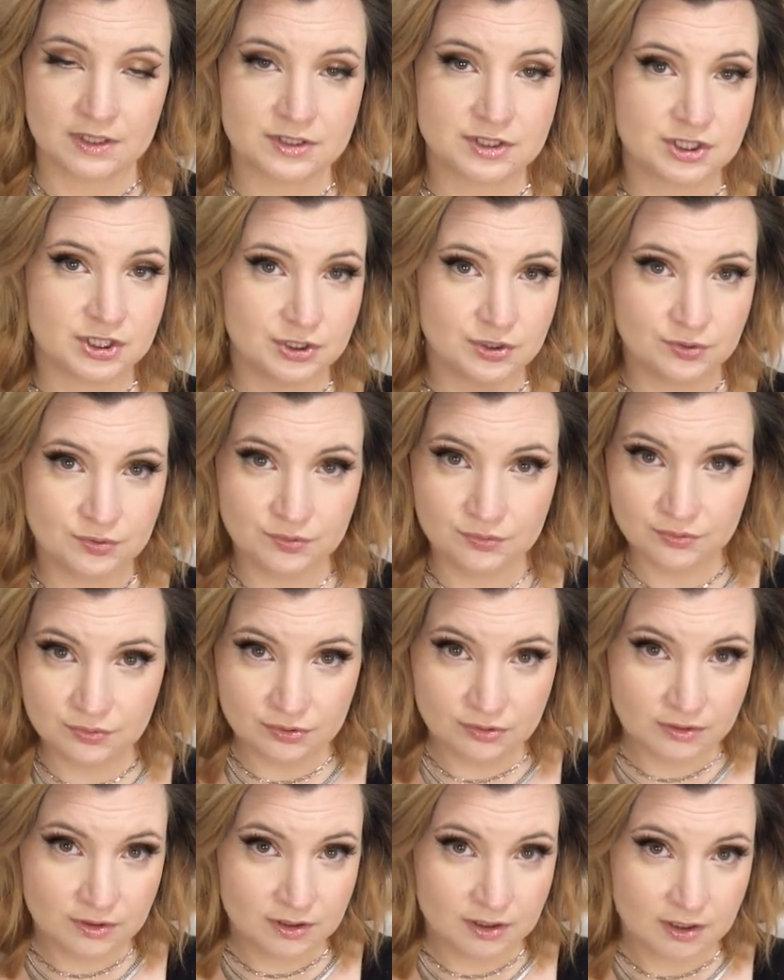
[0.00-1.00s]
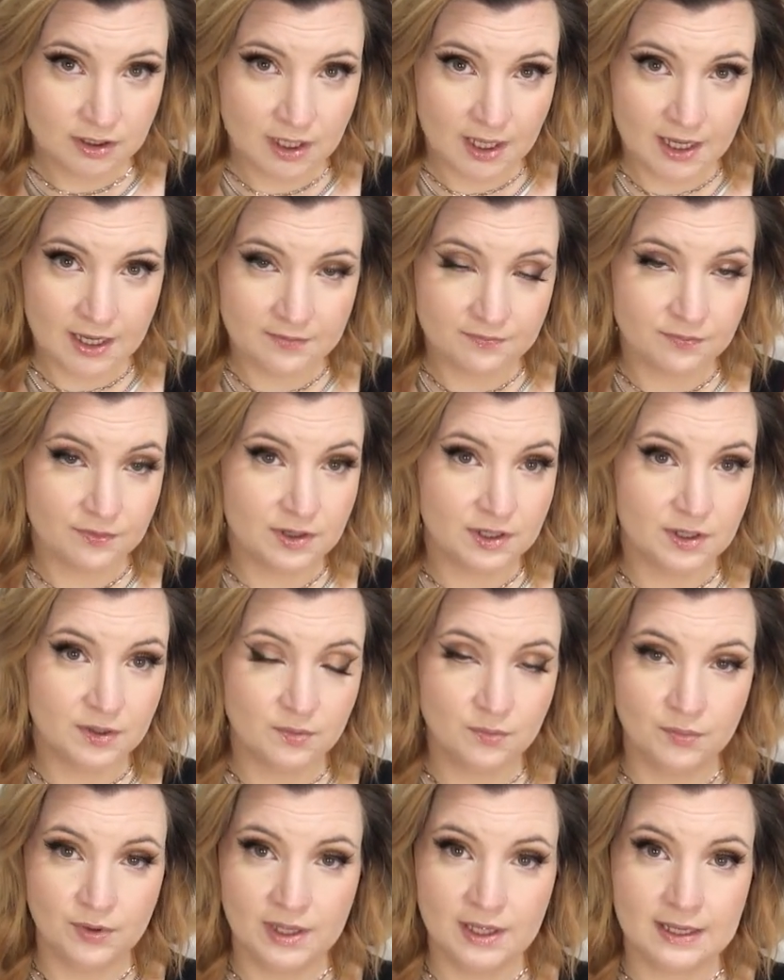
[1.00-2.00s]
two every
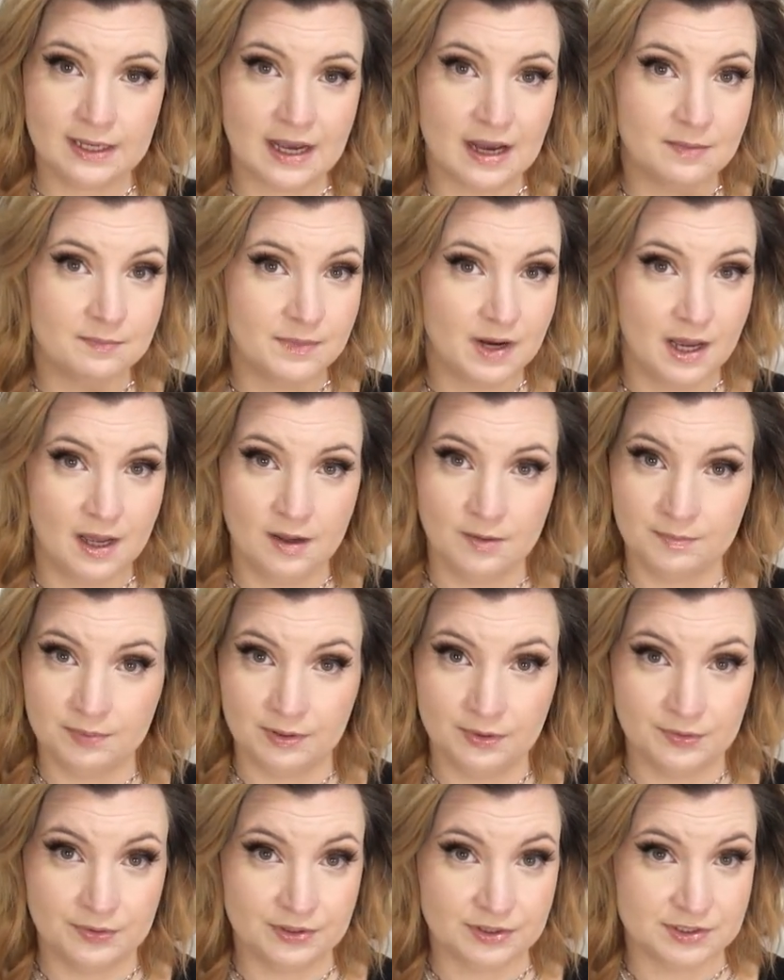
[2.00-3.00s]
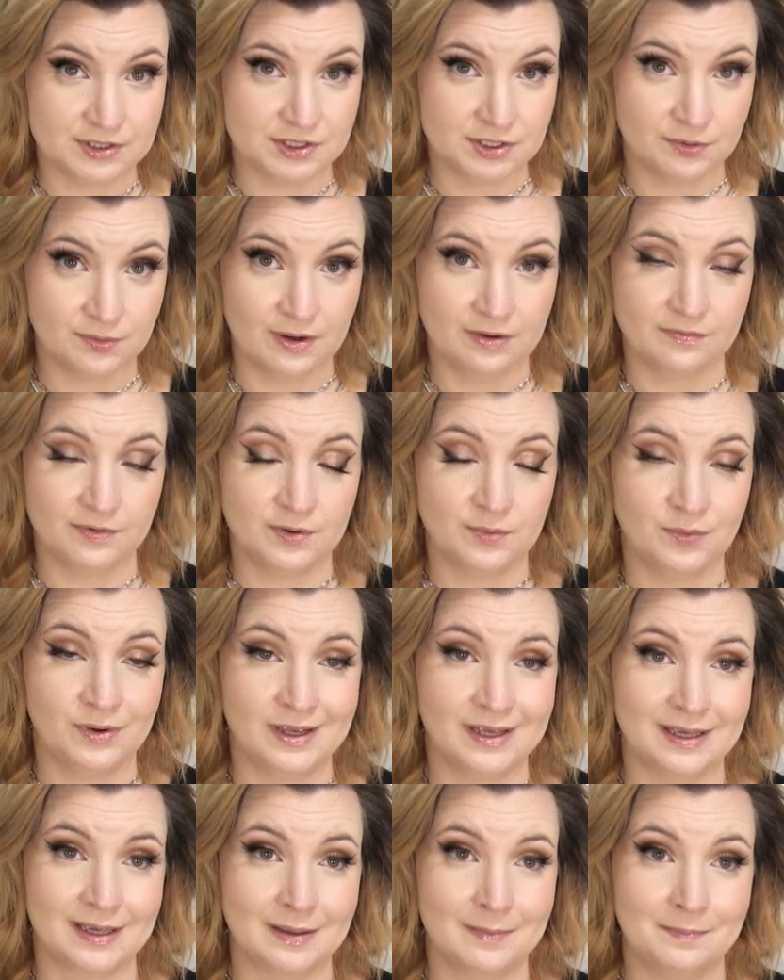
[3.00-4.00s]
week. I'm not uploading two every
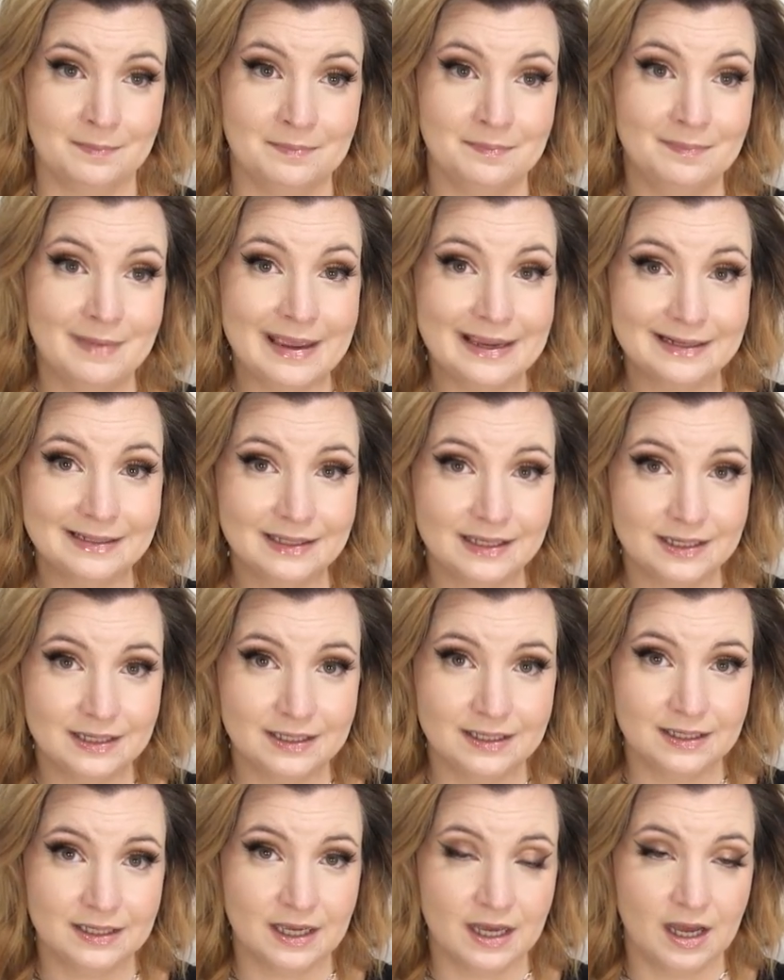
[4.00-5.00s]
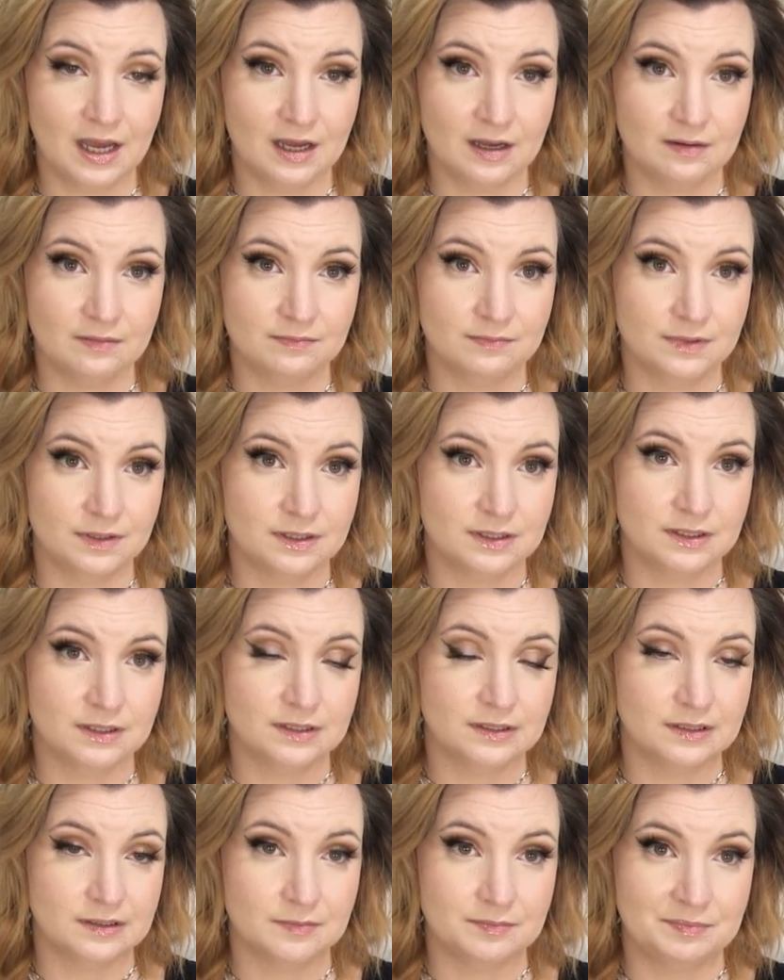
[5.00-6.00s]
week, mainly um,
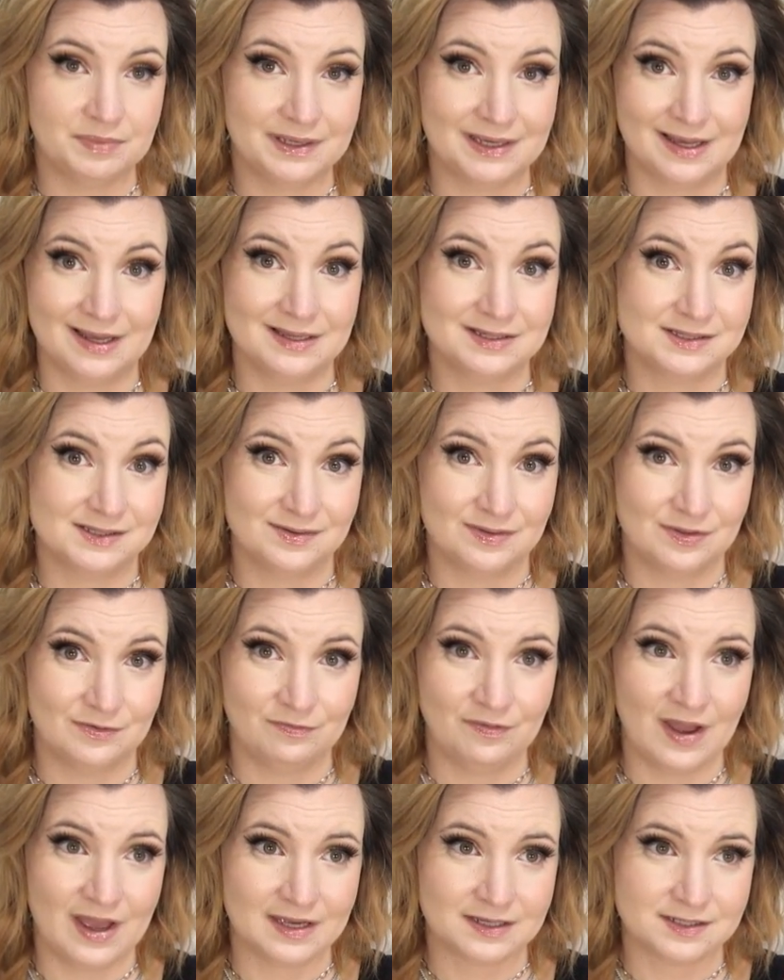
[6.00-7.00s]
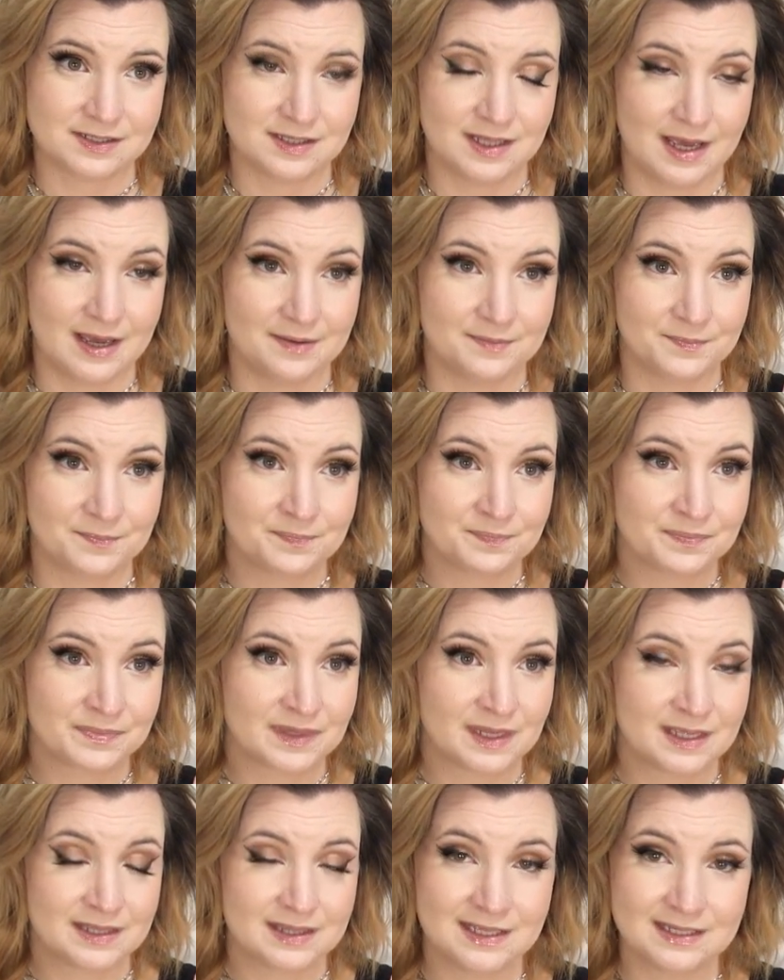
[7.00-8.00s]
because of the fact that
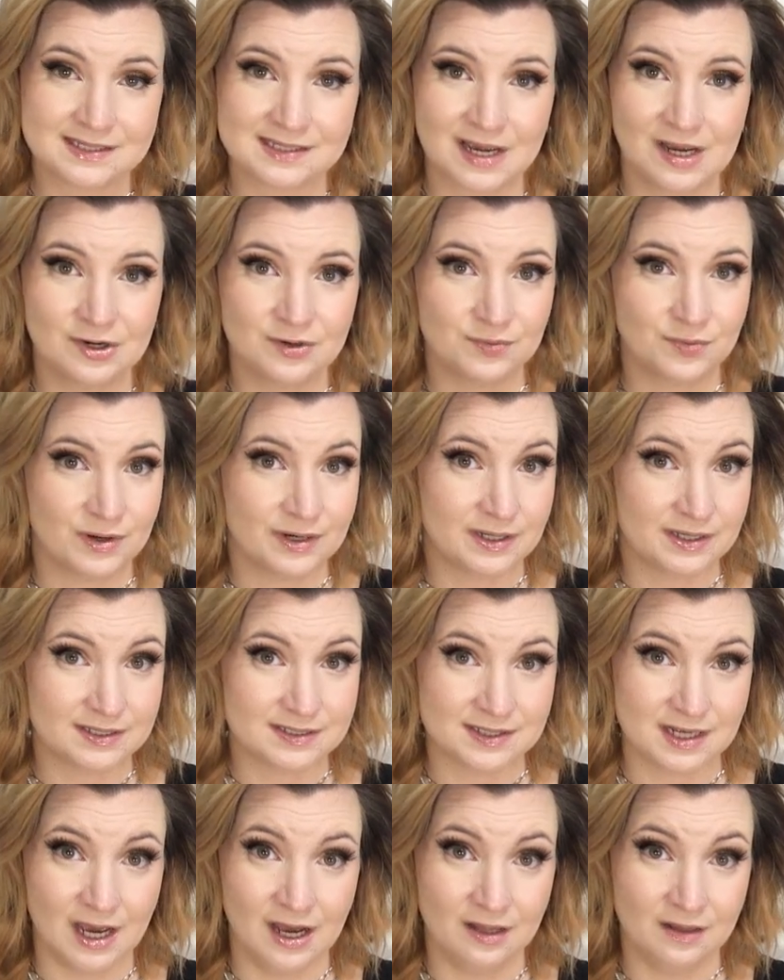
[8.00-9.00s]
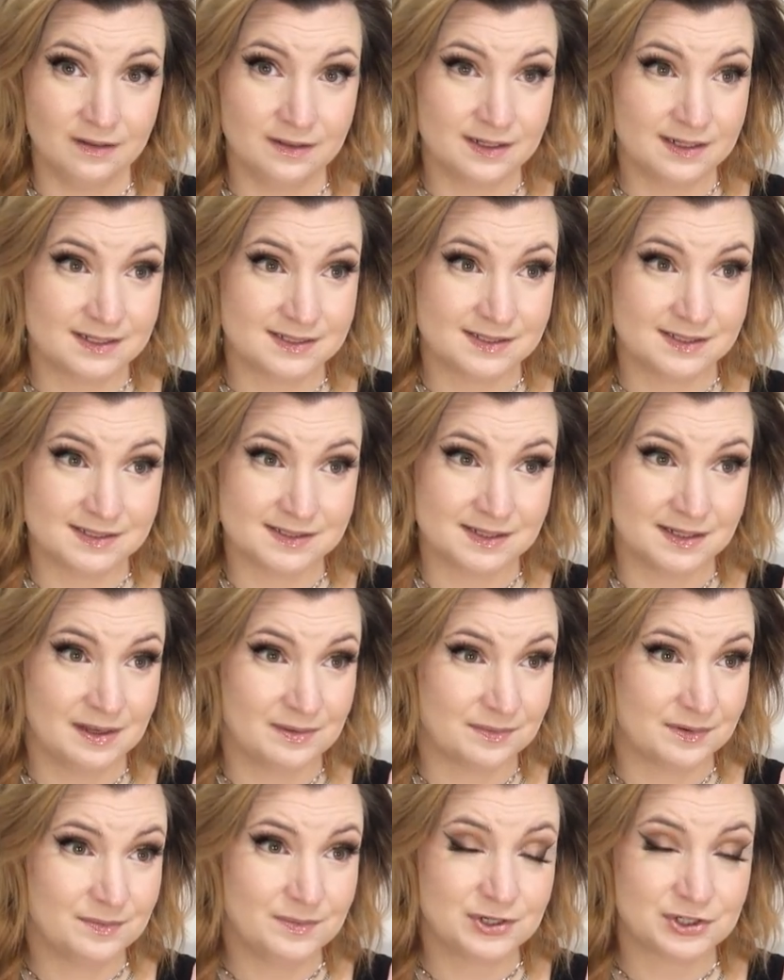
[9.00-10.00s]
it's kind of running into holiday season. I'm
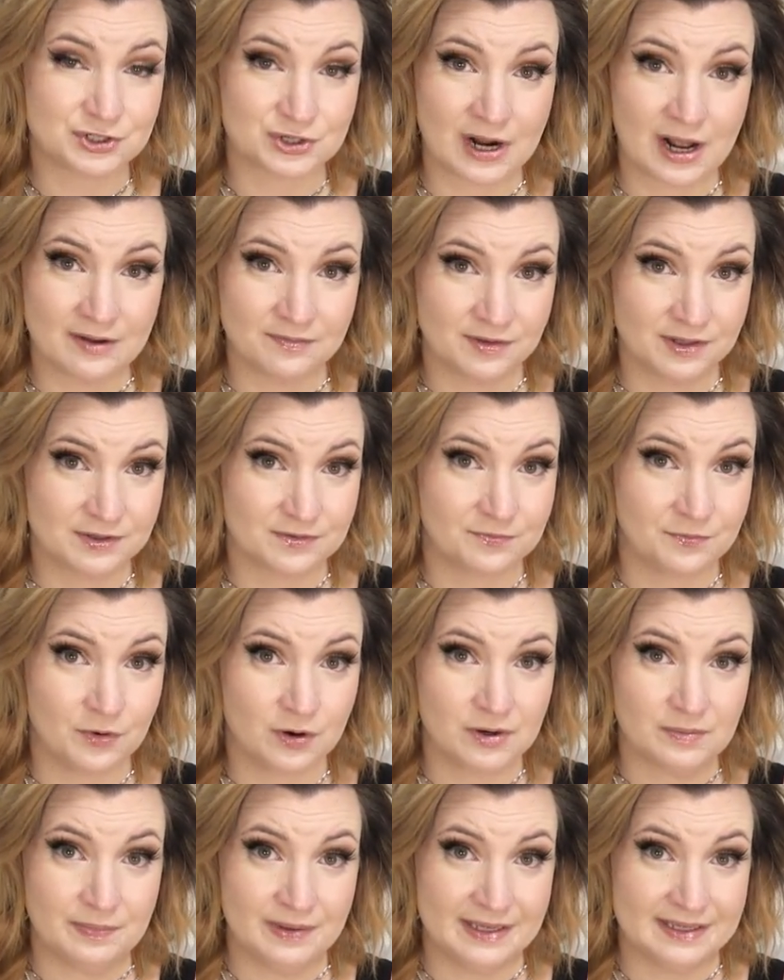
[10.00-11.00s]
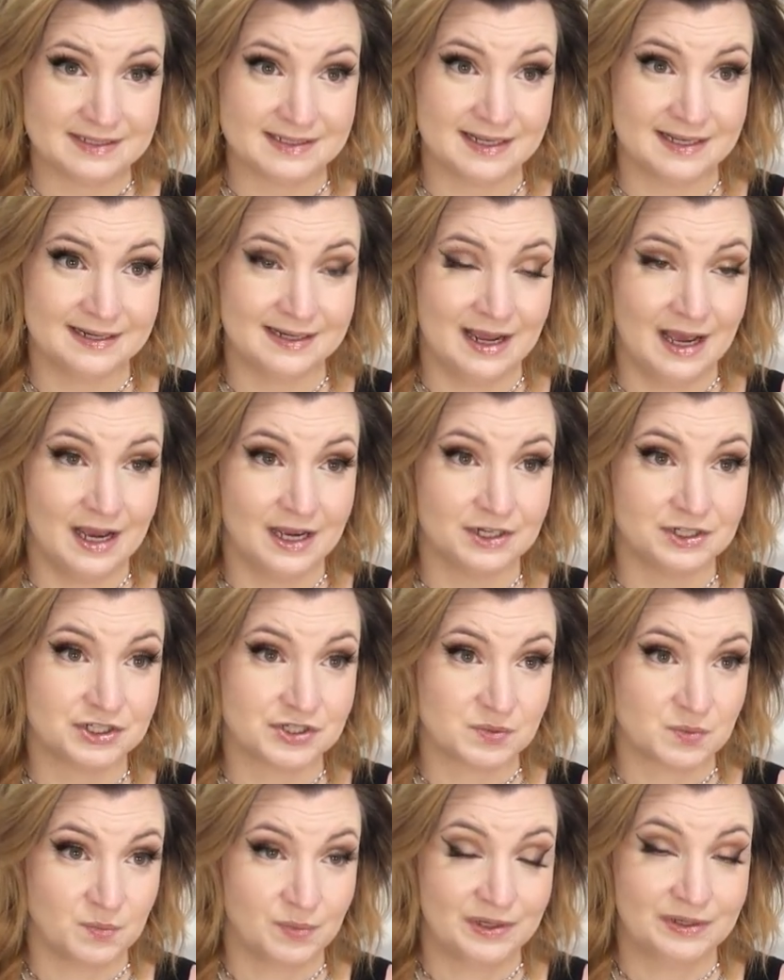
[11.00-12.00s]
going to be traveling for a bit and I
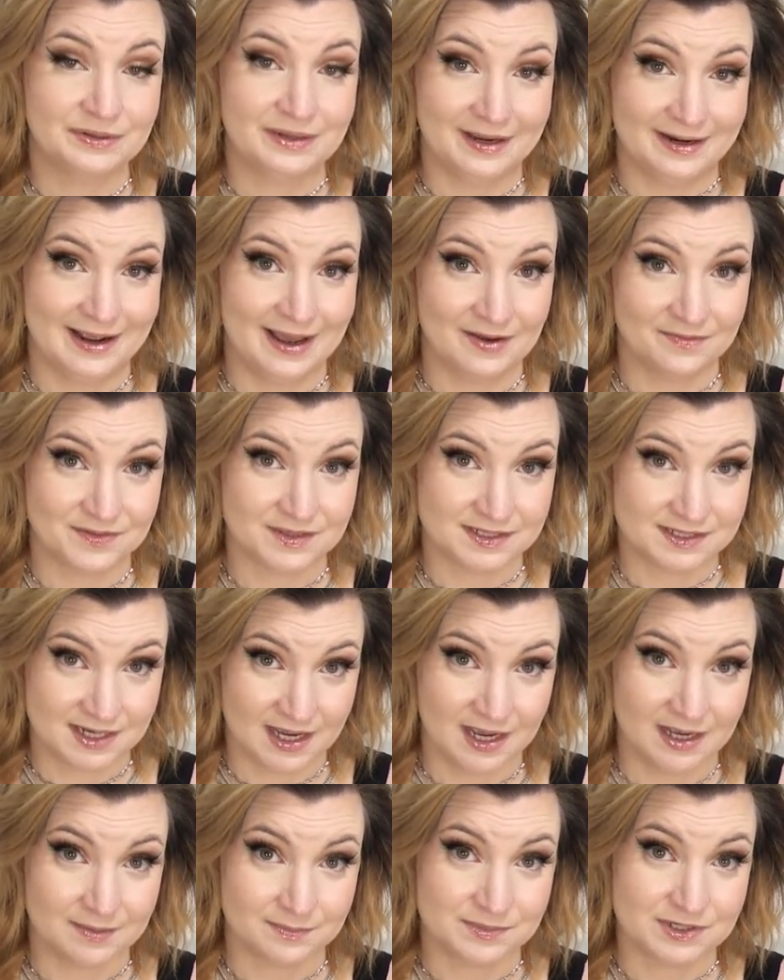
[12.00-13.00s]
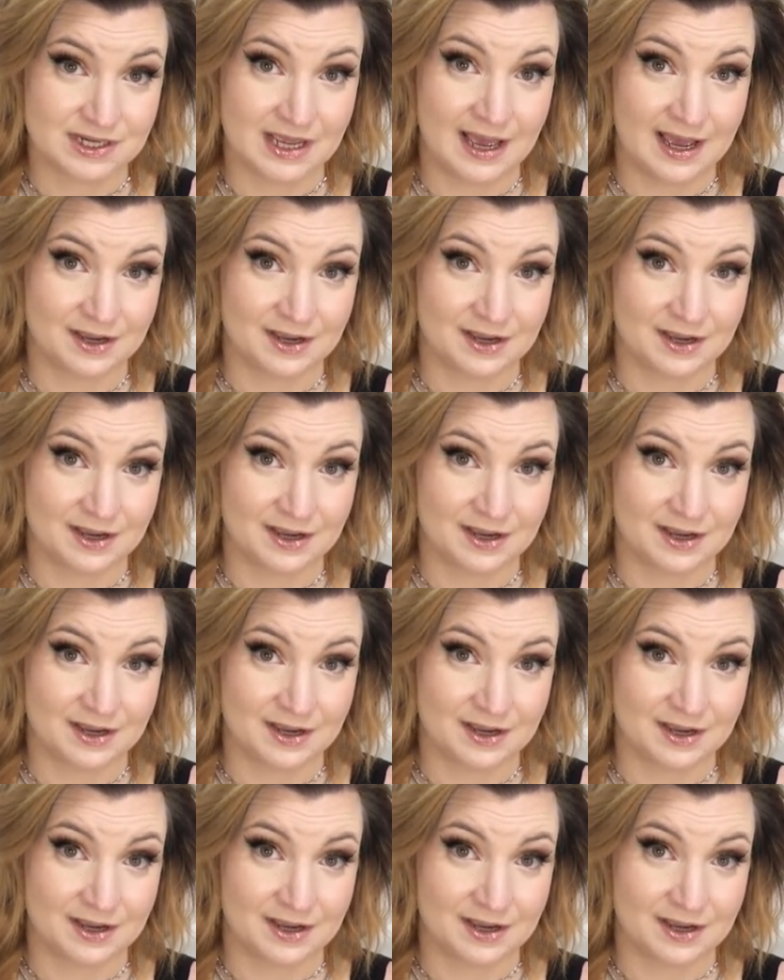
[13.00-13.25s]
just will not have the time to